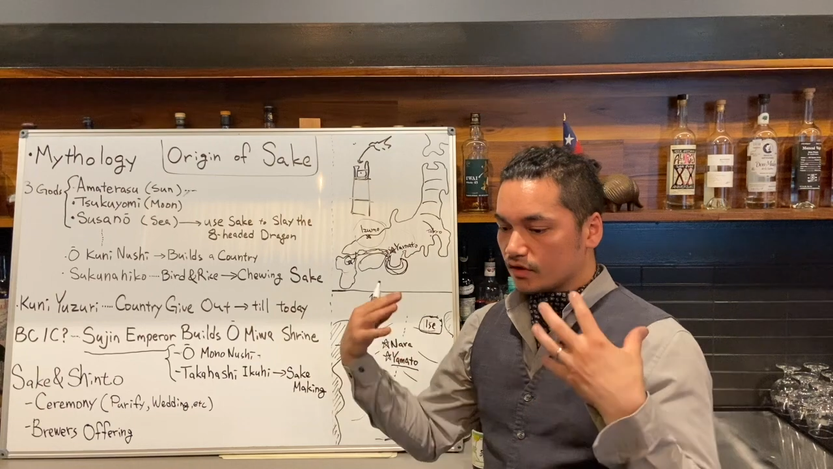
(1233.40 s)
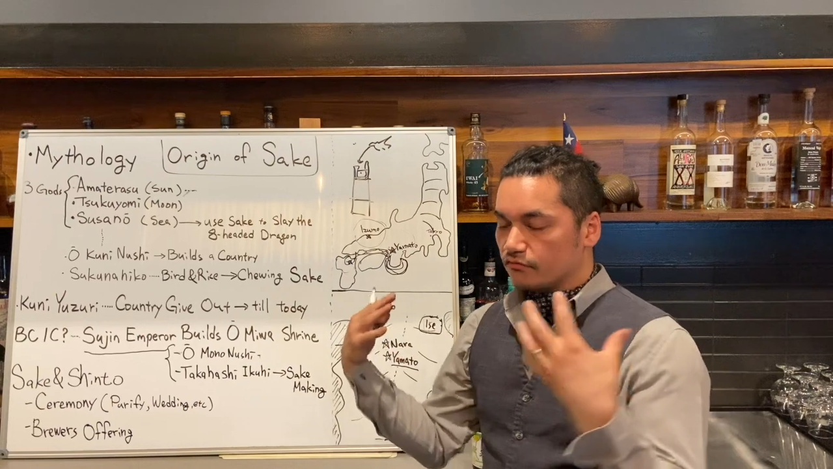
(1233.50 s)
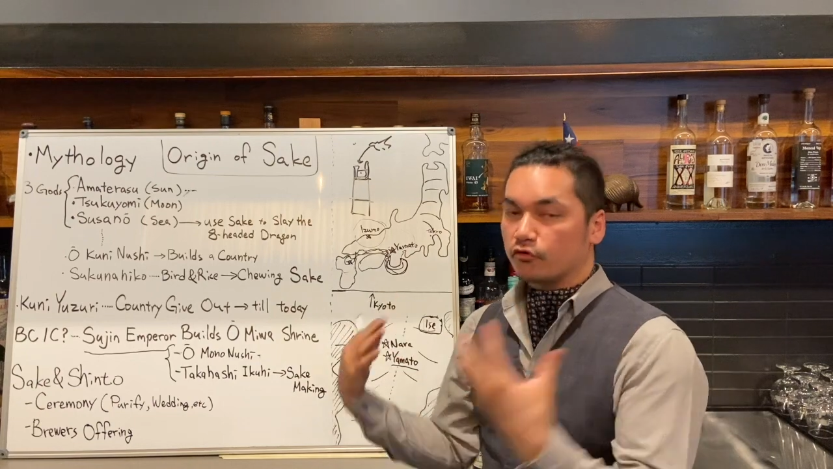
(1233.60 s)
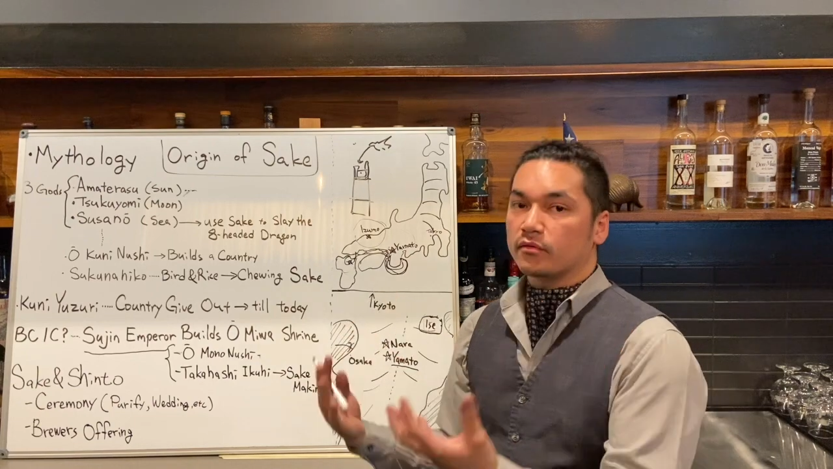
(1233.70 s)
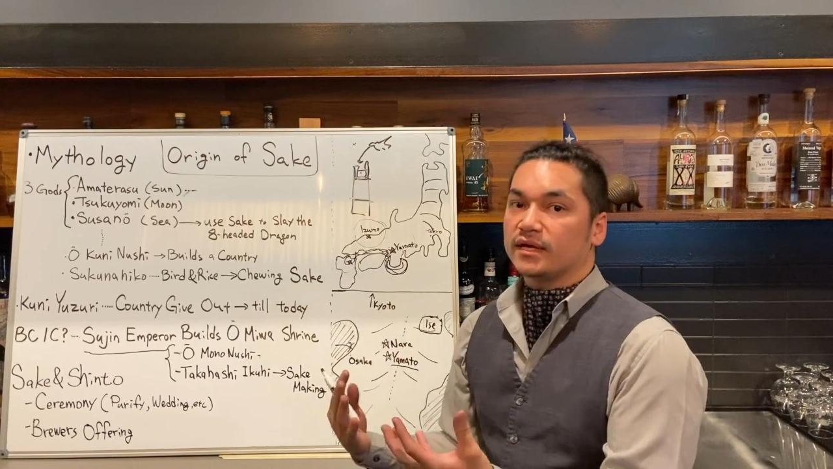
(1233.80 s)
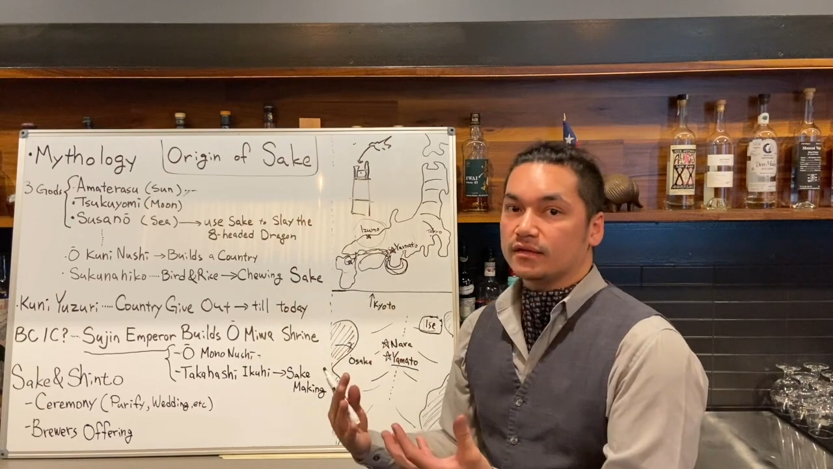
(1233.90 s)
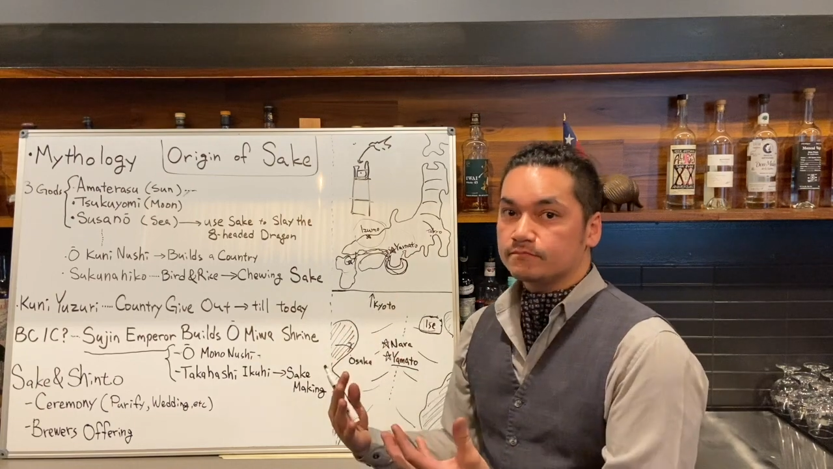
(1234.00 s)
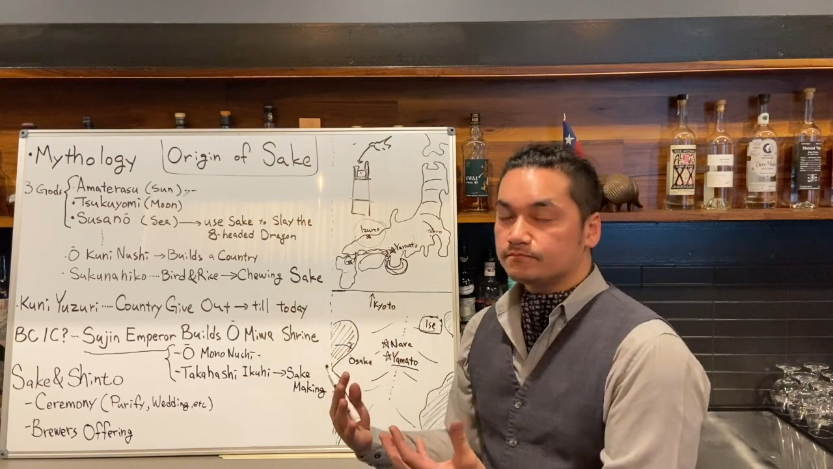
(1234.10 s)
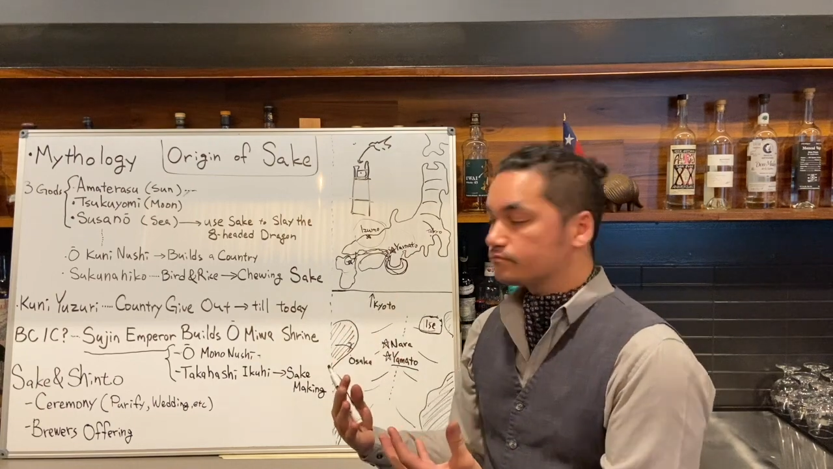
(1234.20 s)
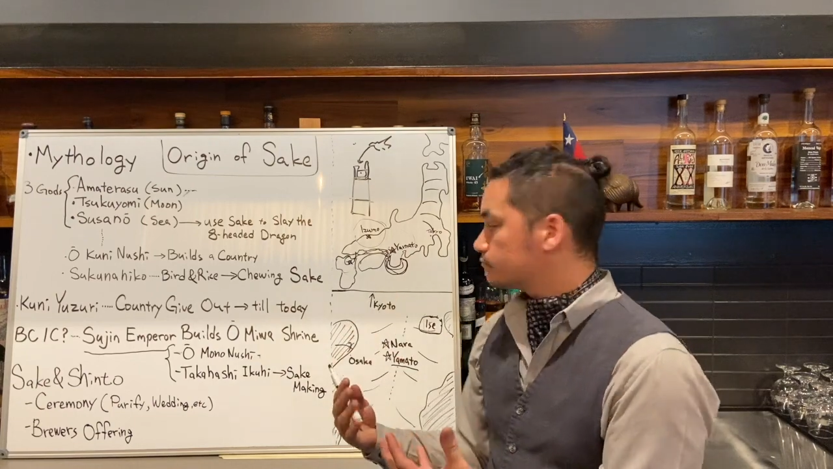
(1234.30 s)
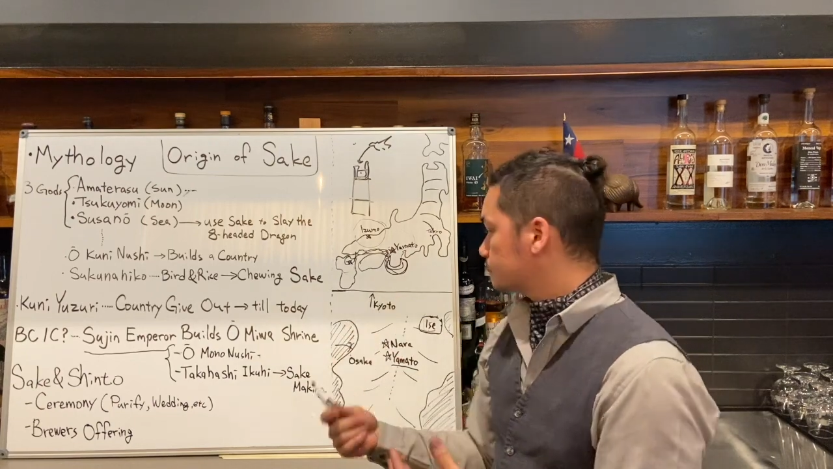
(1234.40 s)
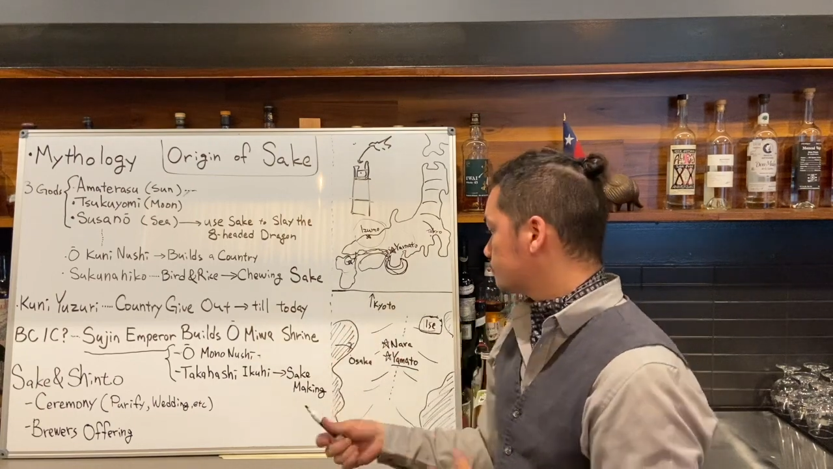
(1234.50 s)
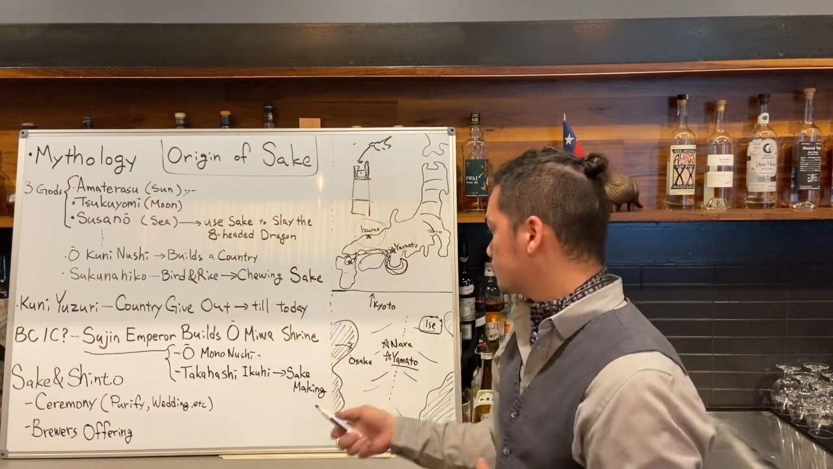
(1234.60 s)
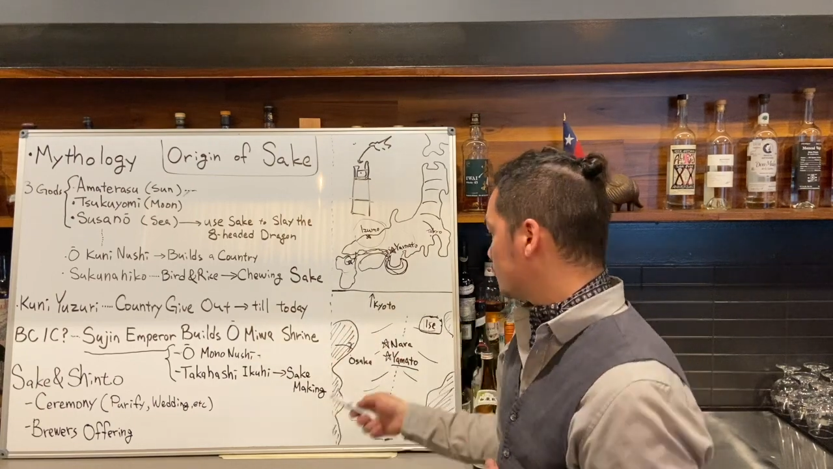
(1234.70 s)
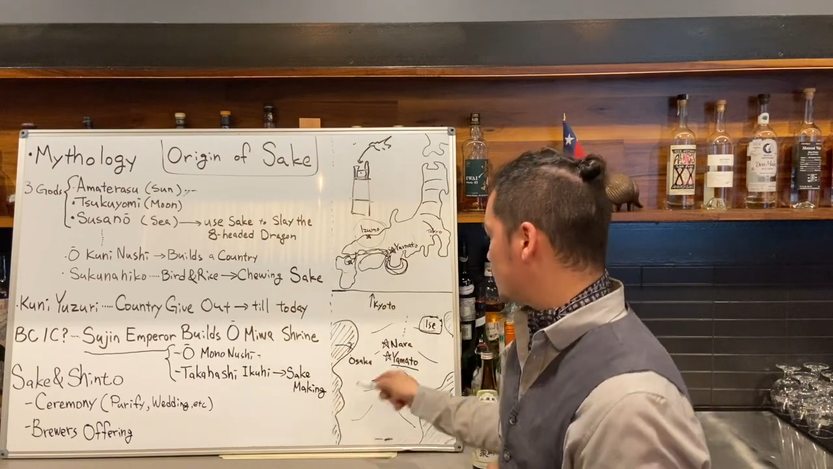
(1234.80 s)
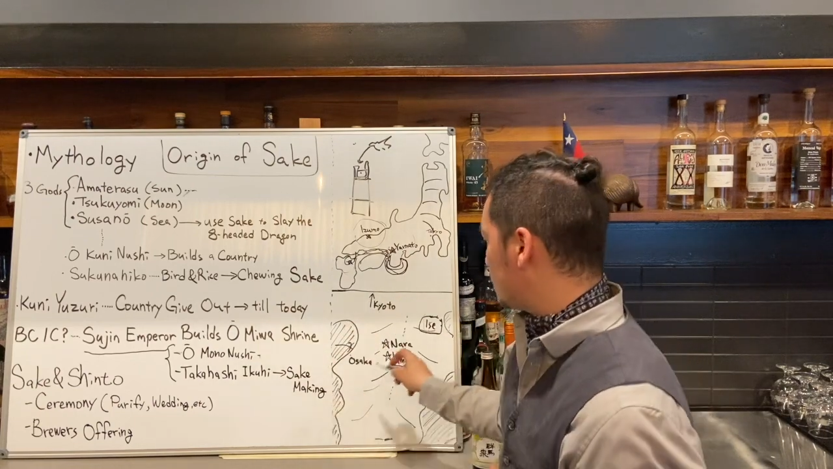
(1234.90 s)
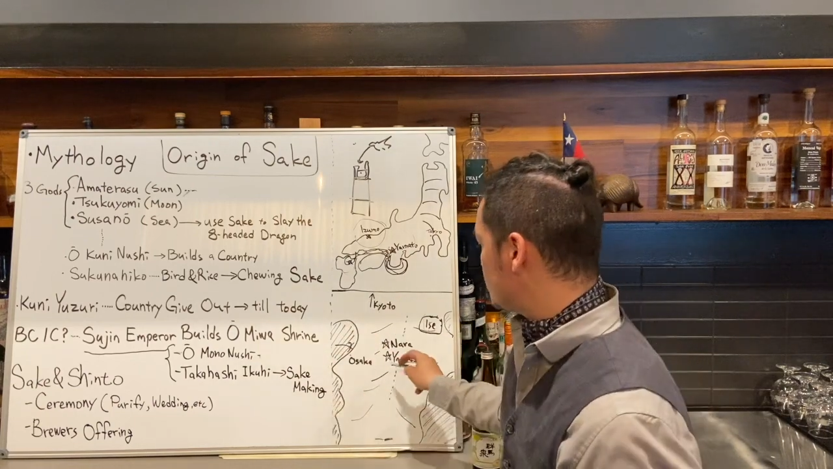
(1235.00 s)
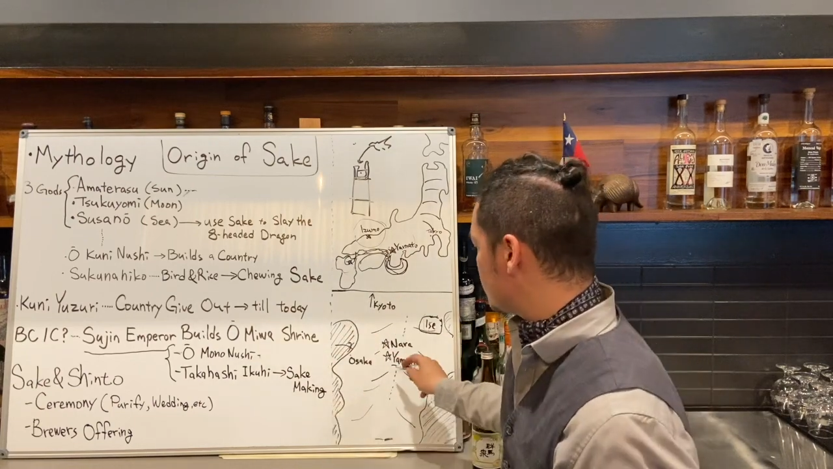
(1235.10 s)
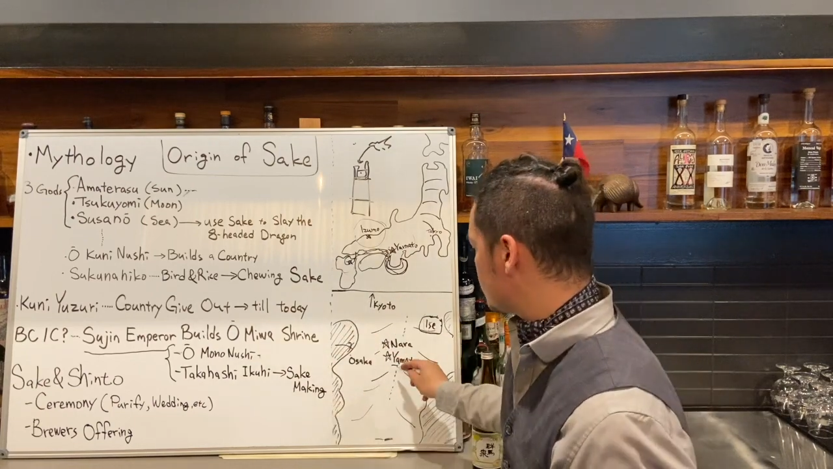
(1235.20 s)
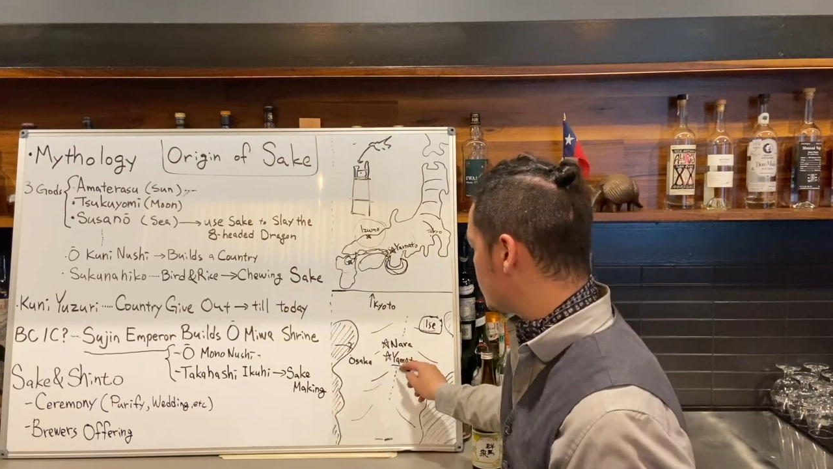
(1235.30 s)
for me.
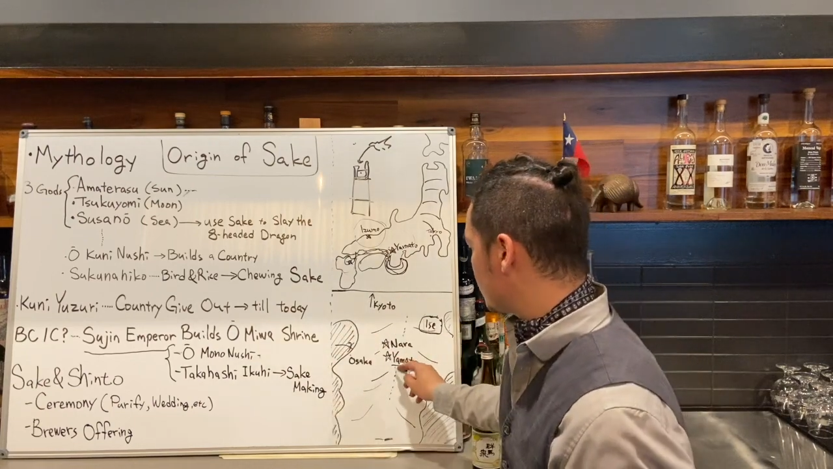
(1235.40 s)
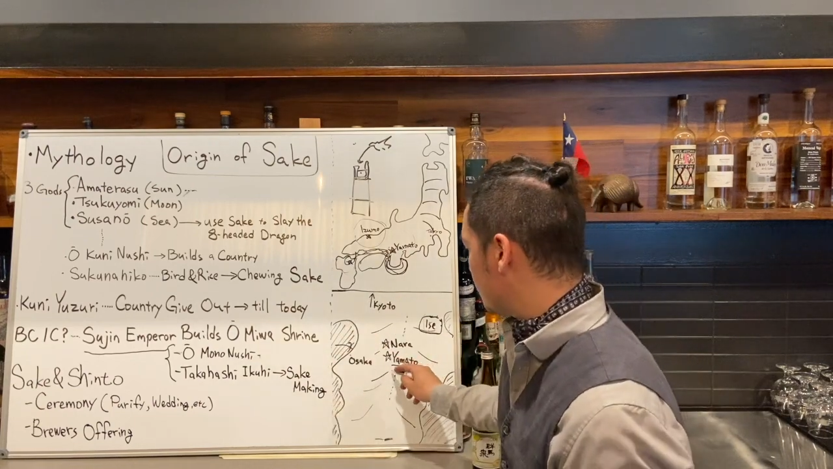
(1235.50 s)
Here's this